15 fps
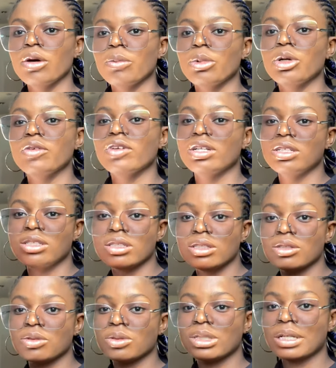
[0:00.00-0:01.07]
But if you're listening
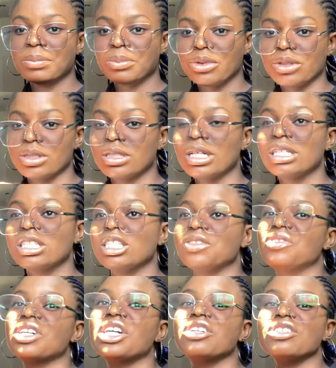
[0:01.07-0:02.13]
to that person that is
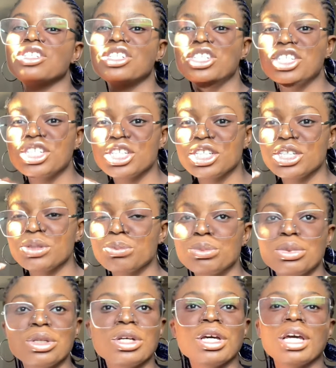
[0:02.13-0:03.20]
very cheap,
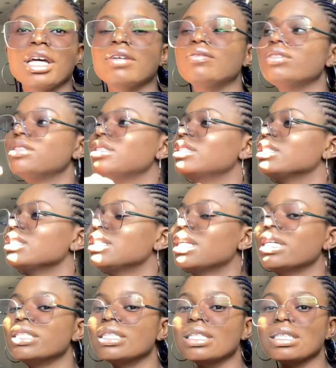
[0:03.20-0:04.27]
everything is
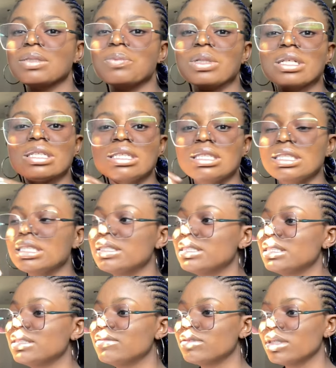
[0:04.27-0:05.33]
less
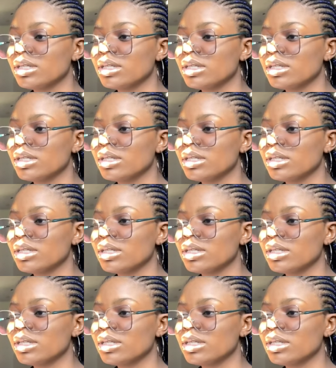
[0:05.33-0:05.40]
expensive,